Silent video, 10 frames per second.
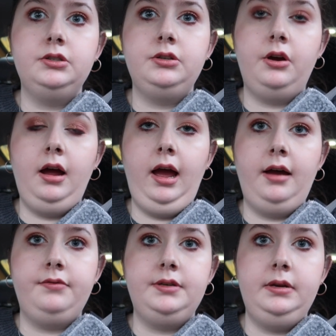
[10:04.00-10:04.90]
so I
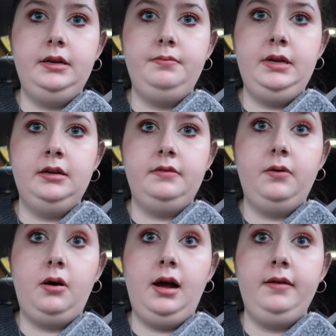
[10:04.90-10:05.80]
have to be admitted
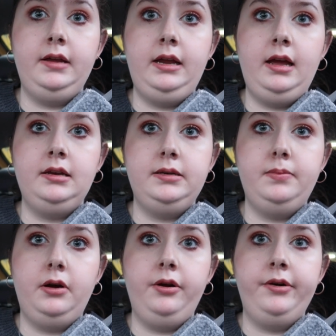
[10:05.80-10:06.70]
for IV
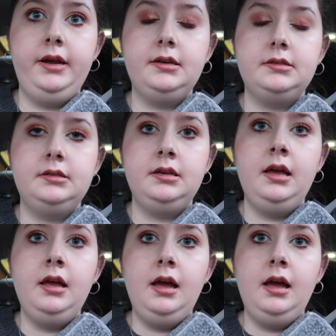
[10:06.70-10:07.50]
antibiotics